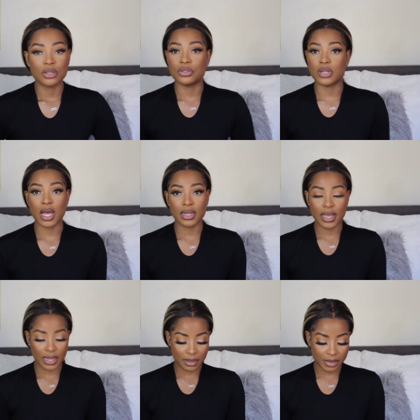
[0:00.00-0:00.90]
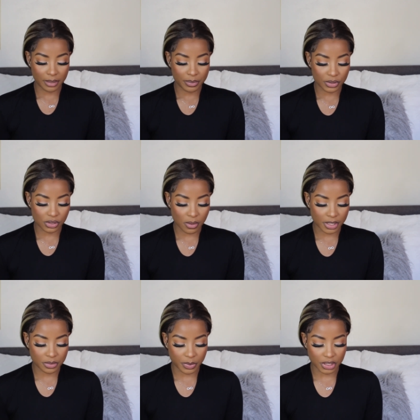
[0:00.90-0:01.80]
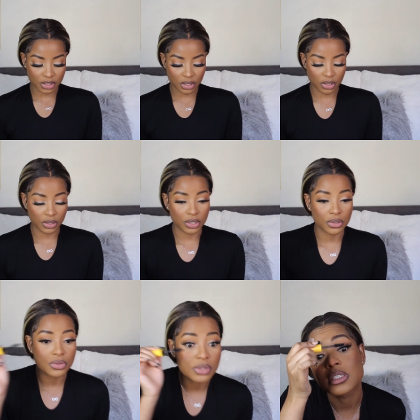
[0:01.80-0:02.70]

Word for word: do not let anybody put so much pressure on you